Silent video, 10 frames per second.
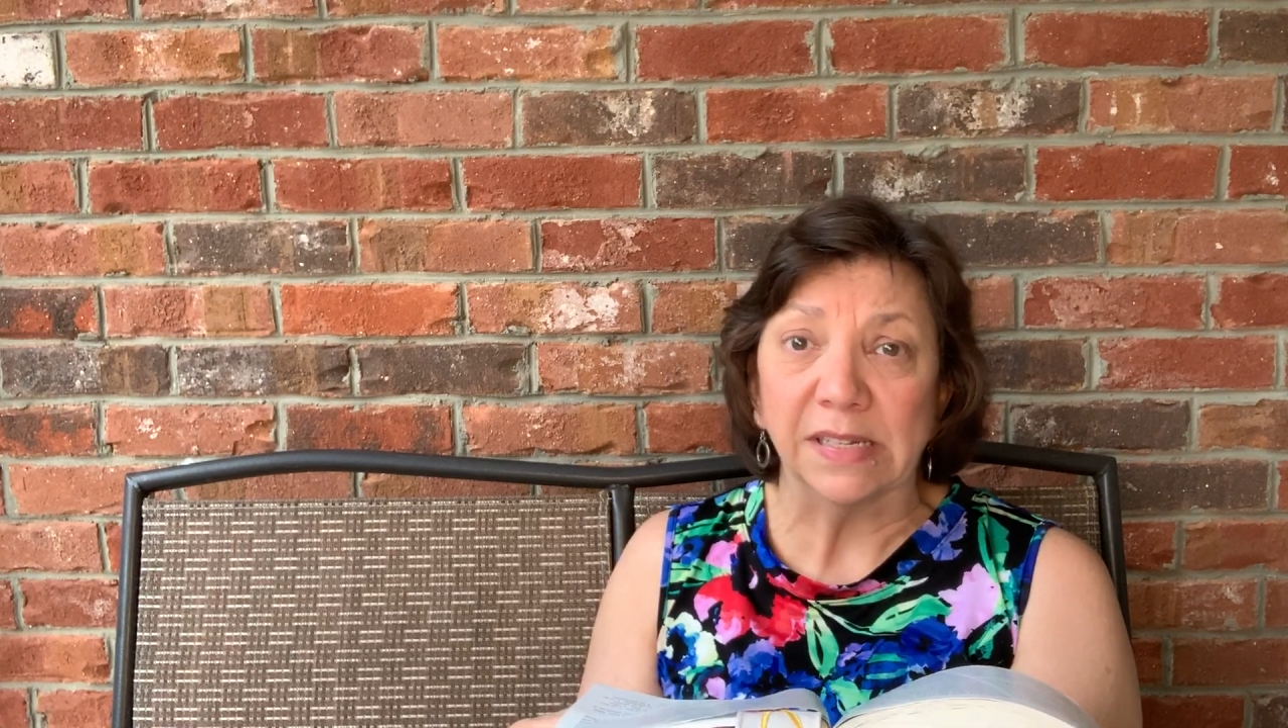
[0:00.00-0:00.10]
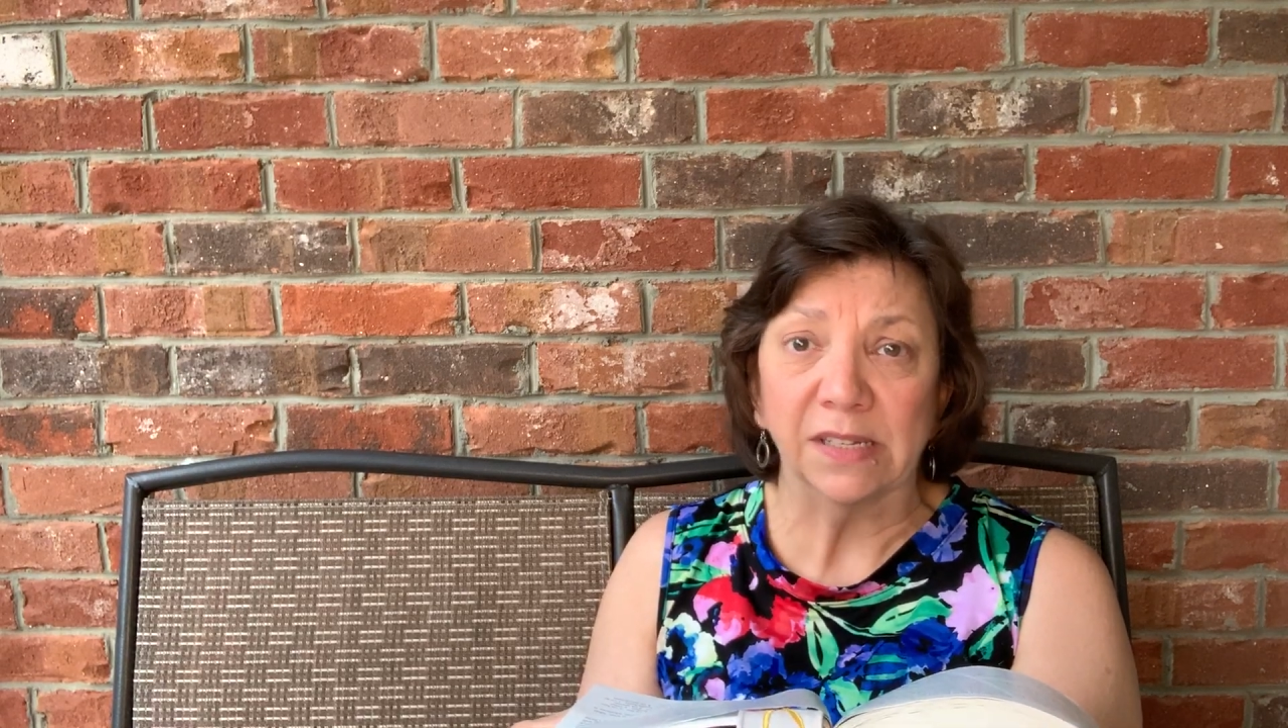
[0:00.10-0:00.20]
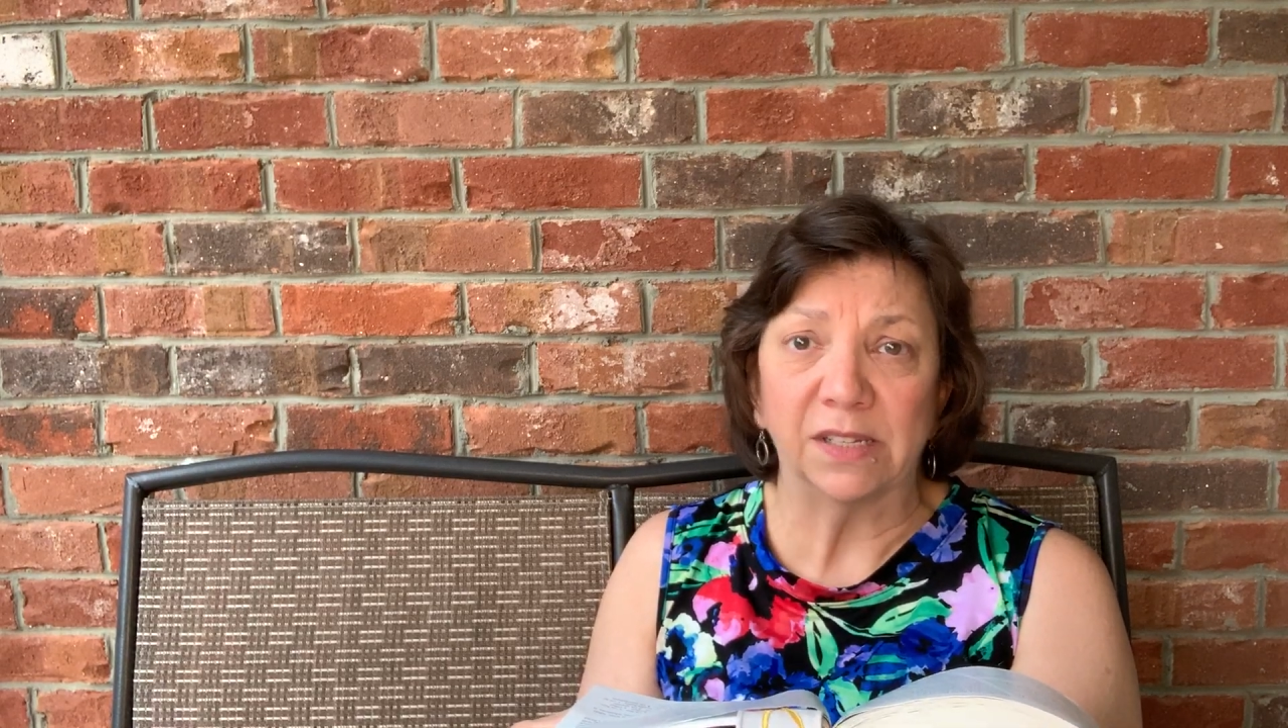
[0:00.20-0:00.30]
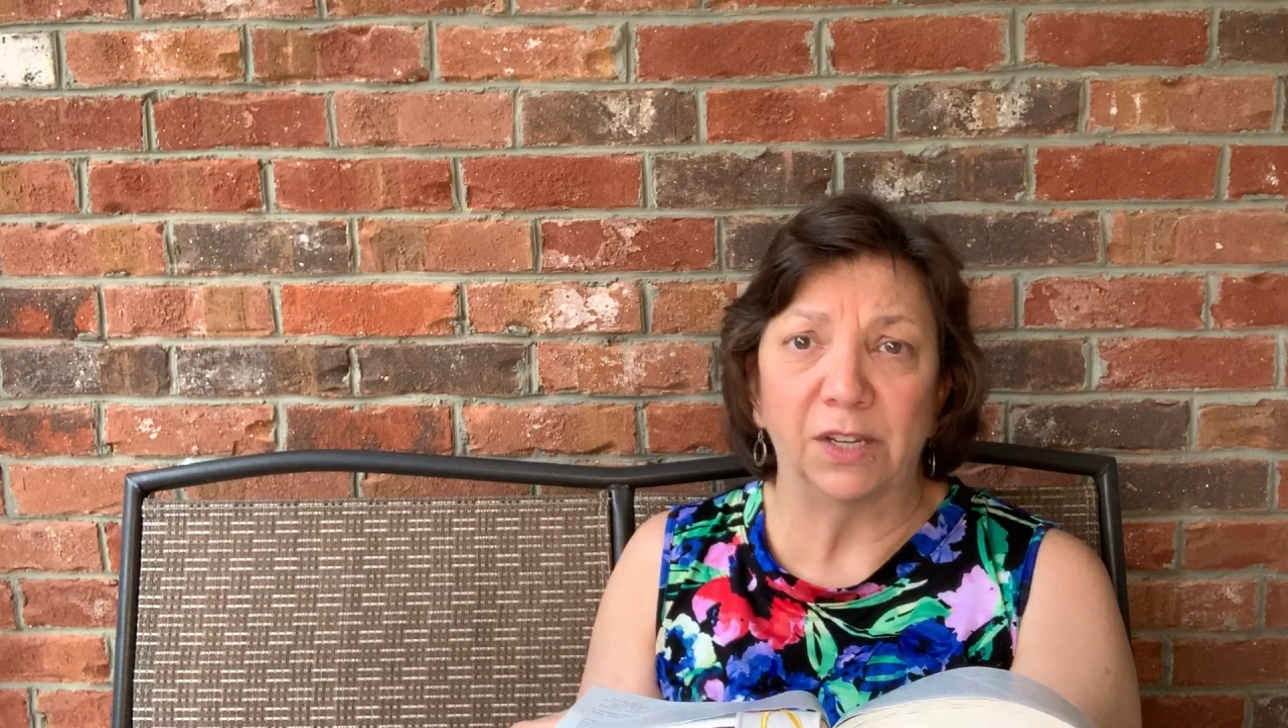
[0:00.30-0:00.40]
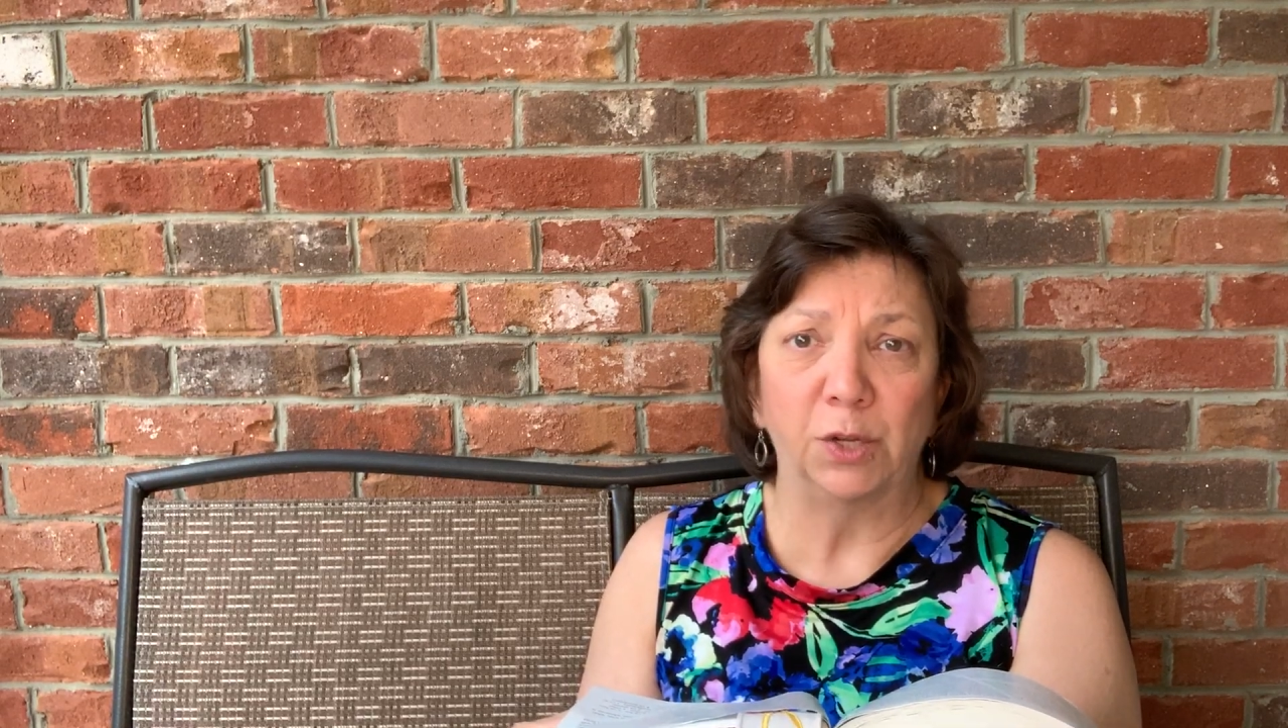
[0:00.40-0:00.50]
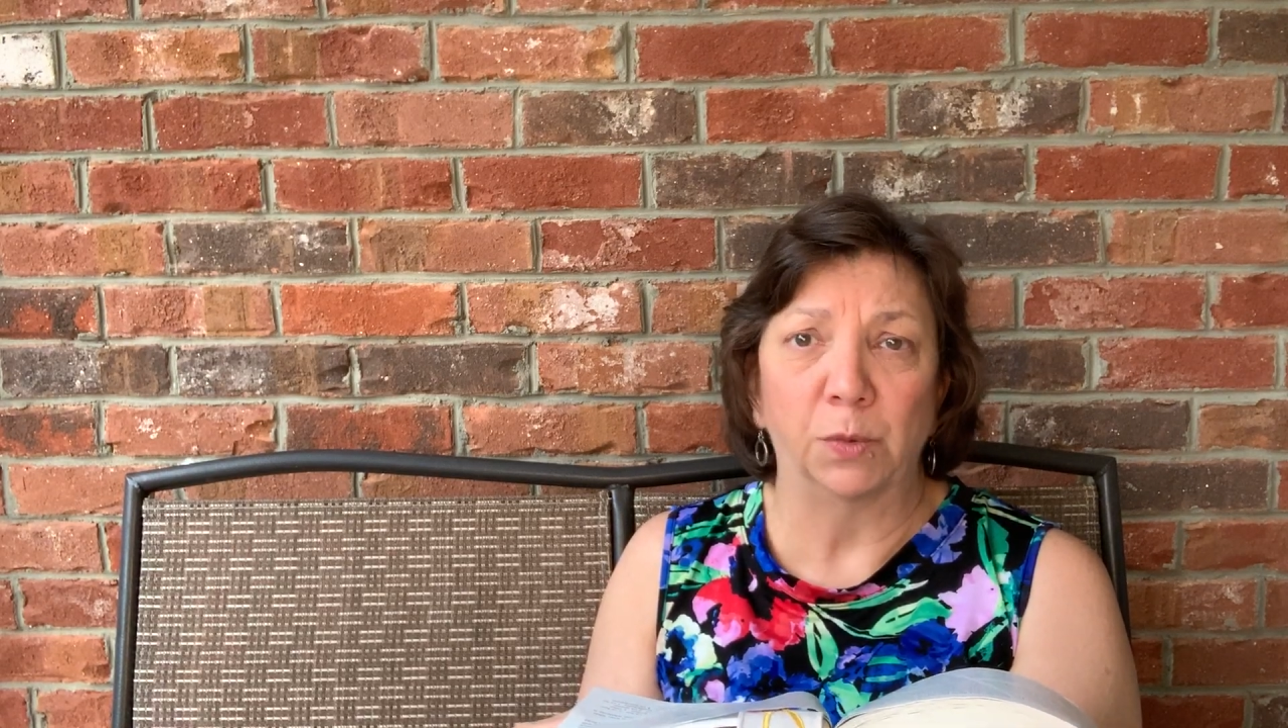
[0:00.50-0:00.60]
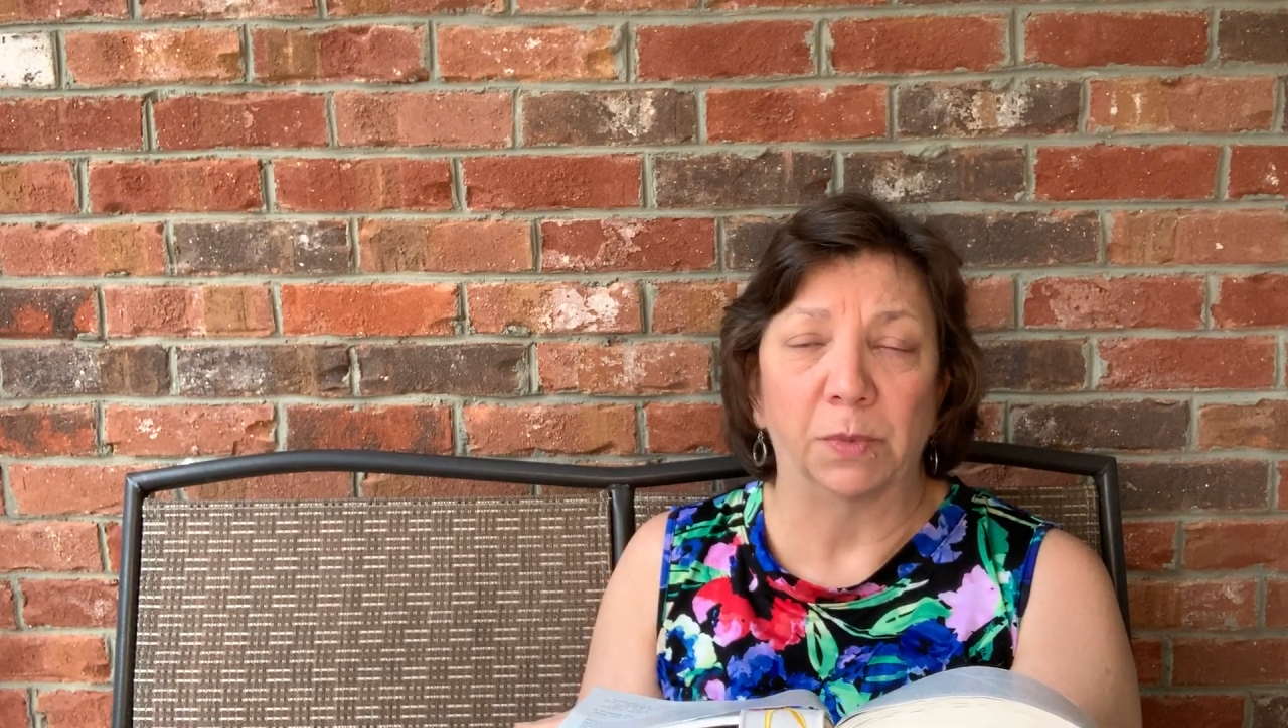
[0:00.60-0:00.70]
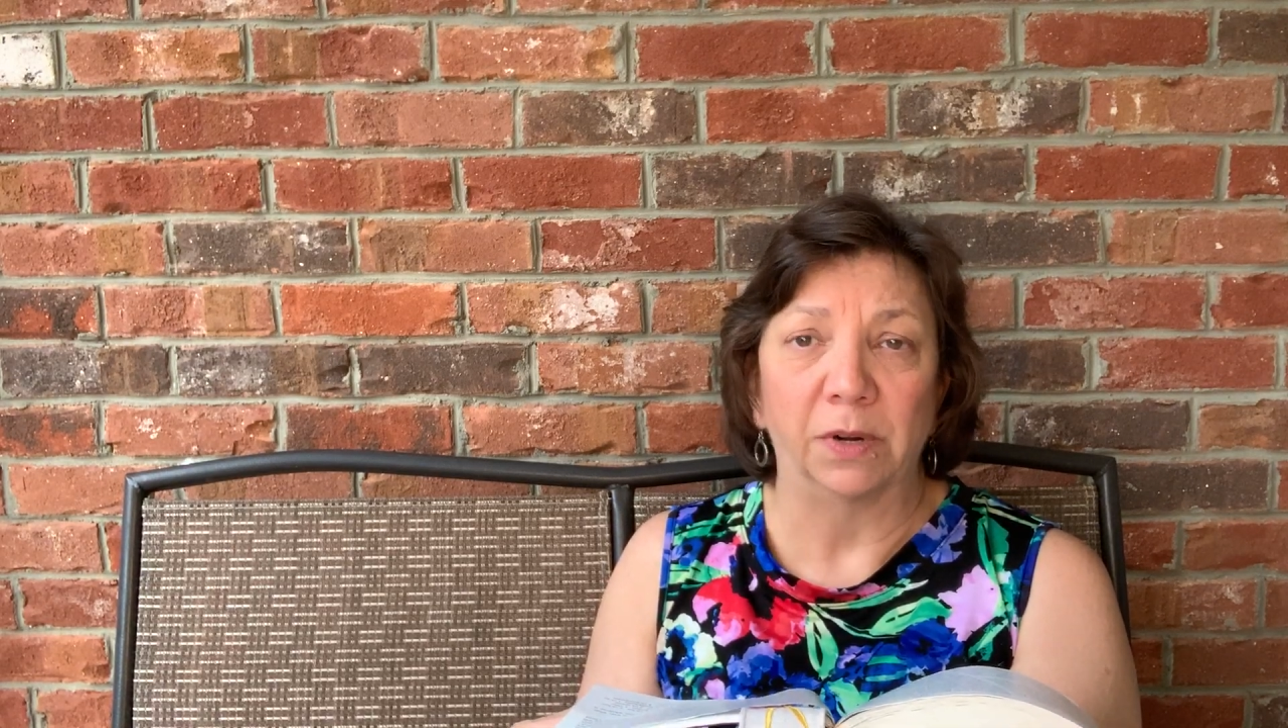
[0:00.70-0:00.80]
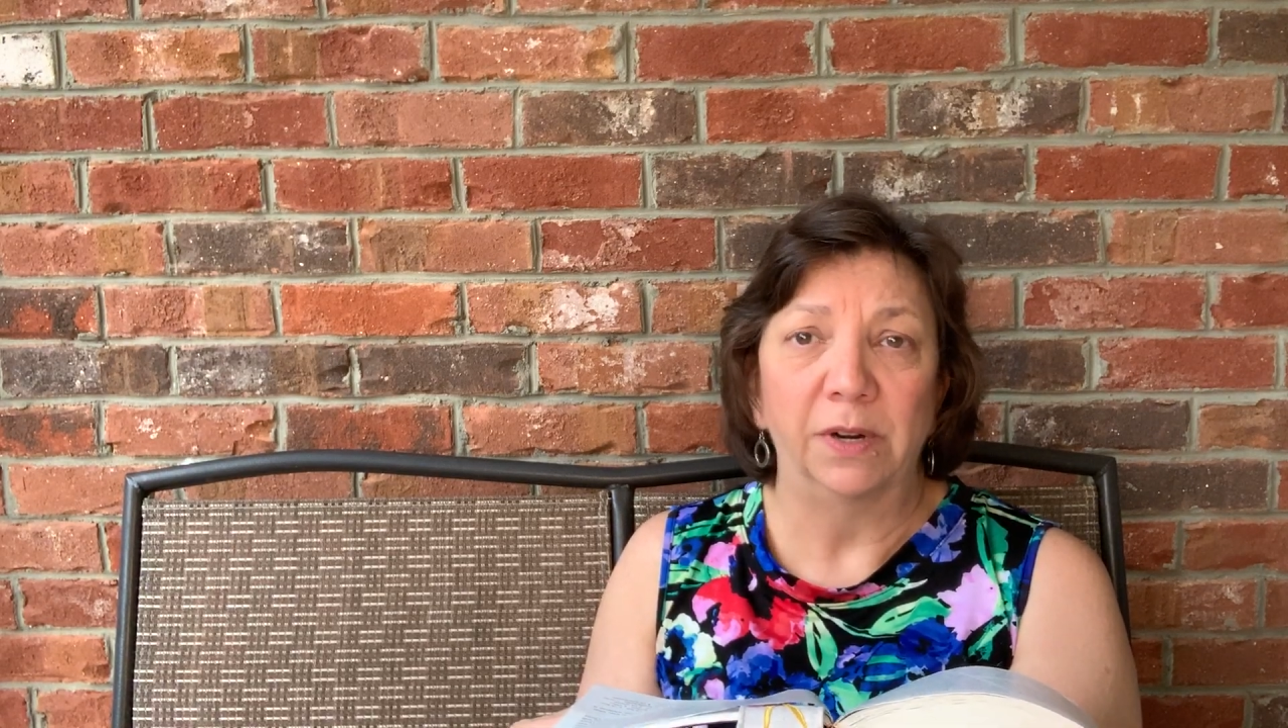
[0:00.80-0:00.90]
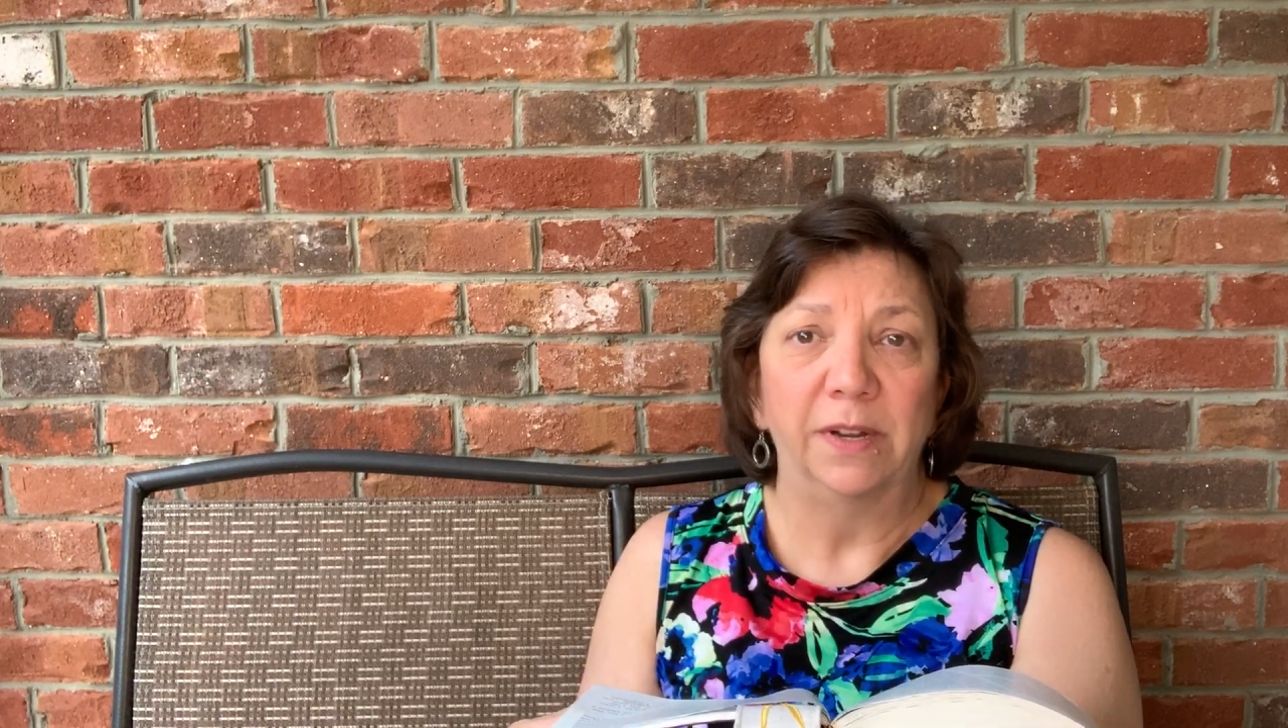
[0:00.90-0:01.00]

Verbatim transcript: sense of humor,